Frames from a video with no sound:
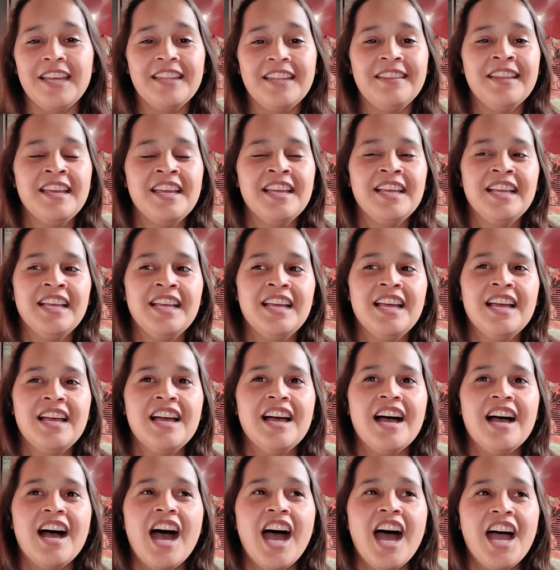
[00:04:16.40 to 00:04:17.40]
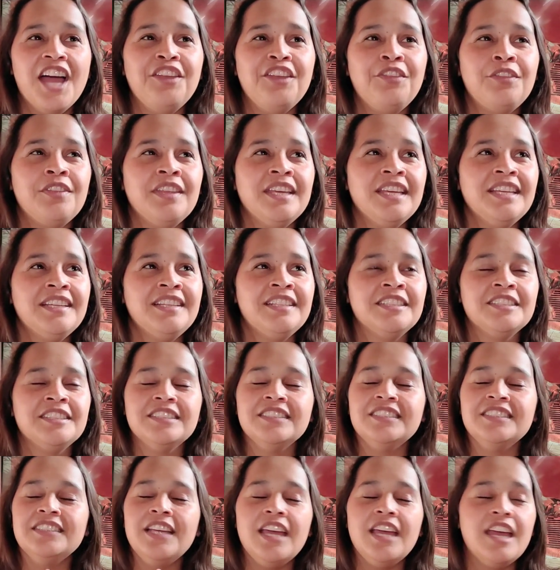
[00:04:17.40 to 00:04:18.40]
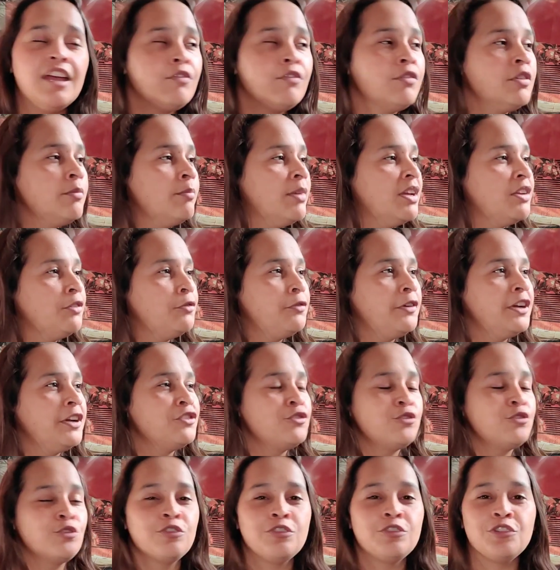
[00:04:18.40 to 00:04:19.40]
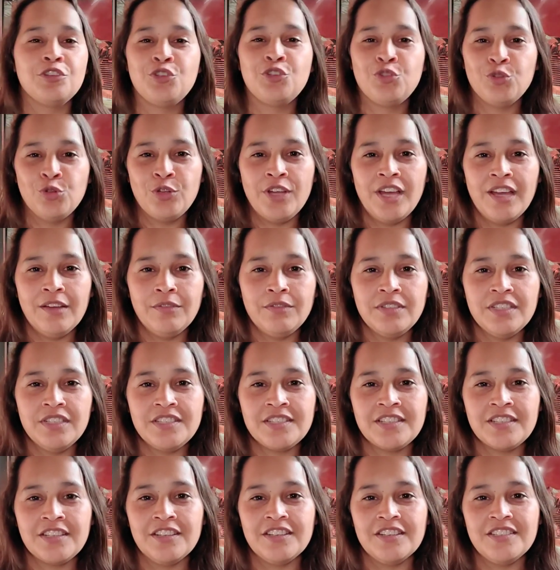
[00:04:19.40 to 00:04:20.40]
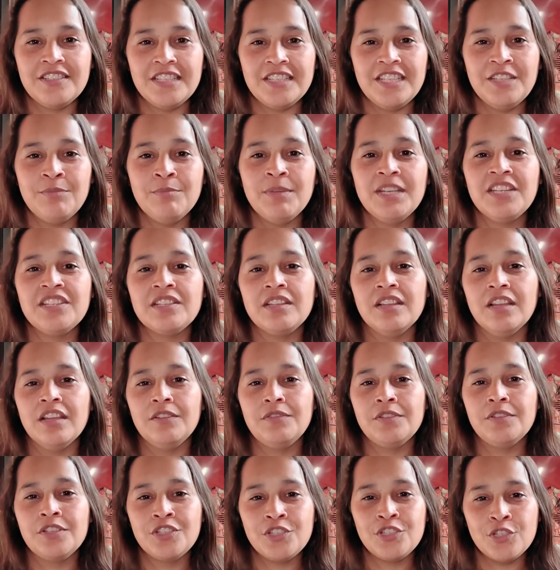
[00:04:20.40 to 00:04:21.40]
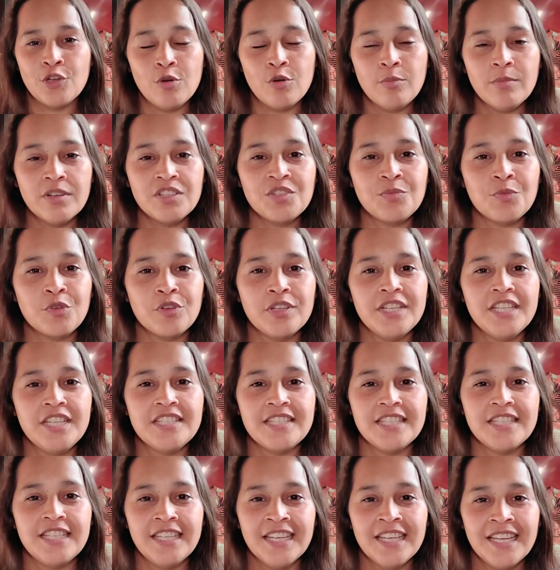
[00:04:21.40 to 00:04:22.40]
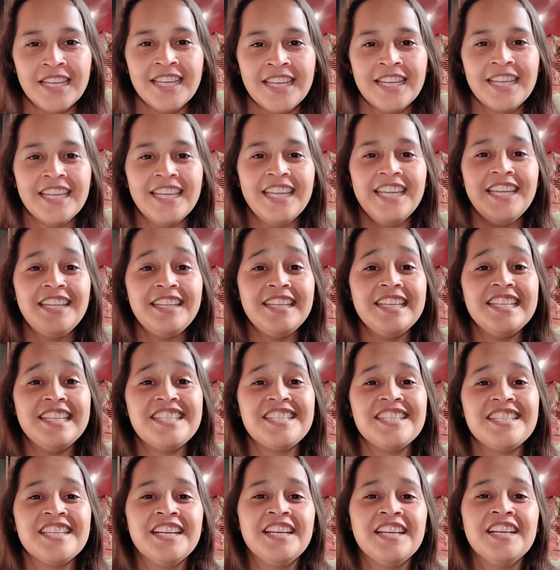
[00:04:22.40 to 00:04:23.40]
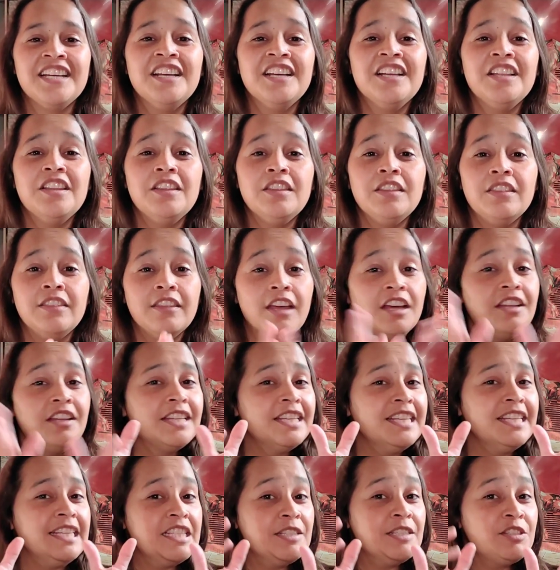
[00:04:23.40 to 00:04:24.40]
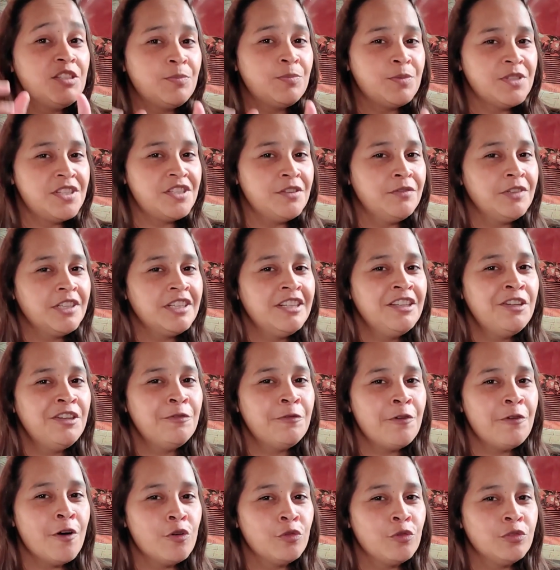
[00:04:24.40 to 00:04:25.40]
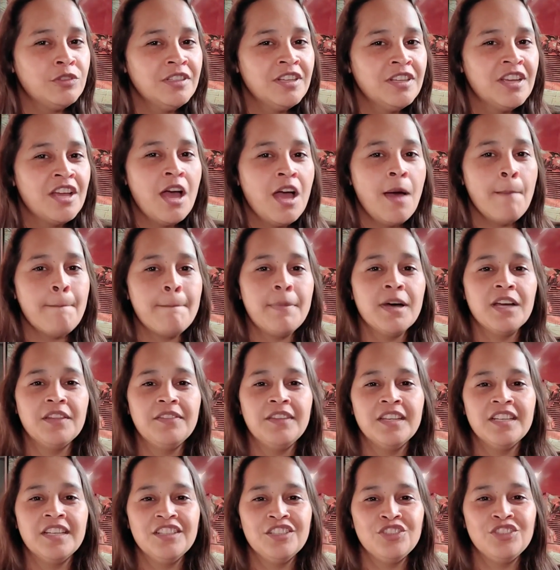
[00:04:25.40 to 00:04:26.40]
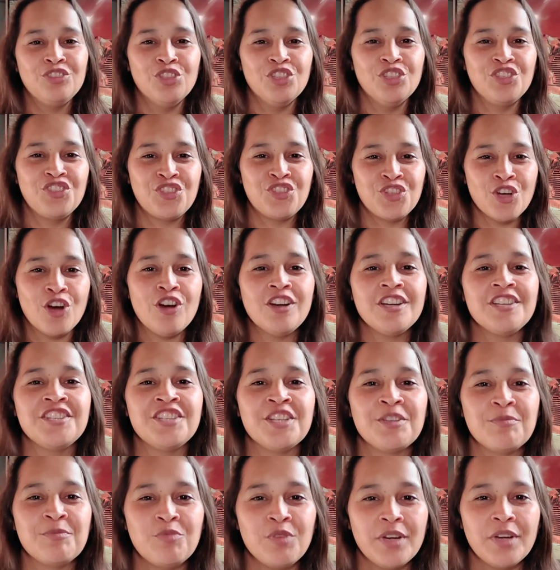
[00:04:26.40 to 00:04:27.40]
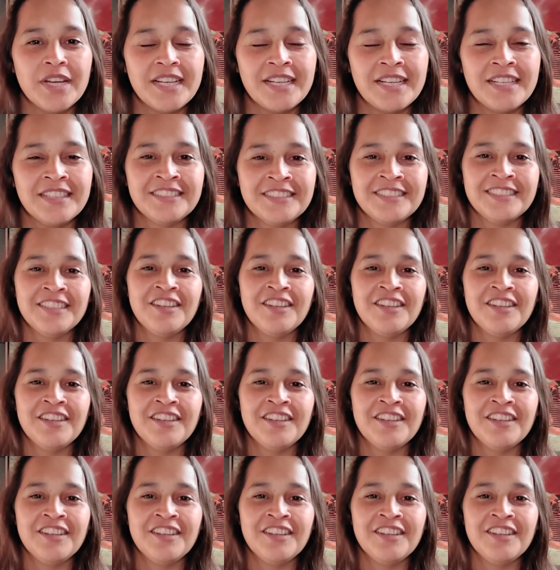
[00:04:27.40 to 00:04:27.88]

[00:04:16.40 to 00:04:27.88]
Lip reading: that I think every manufacturer should have this because it makes life so much more easy. It is not specifically the phone, but the charging brick.